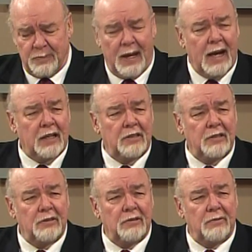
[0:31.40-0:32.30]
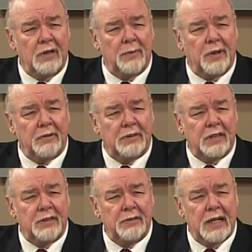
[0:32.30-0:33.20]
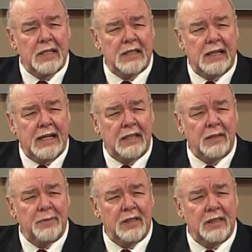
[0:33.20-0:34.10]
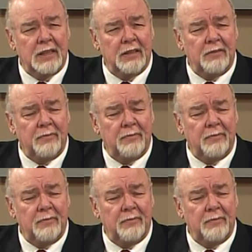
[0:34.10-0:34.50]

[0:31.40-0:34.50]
goes back to, what, about 2008, something like that?